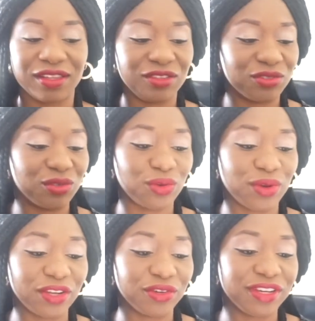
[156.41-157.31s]
So
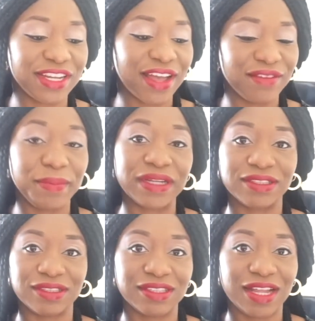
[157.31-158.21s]
I don't really have a
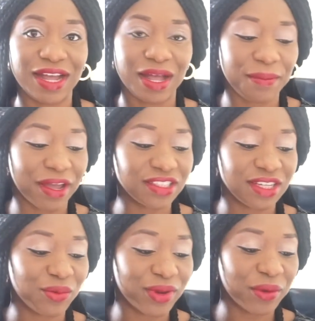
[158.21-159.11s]
particular app I
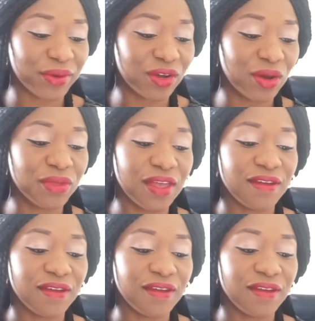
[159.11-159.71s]
check when I wake up.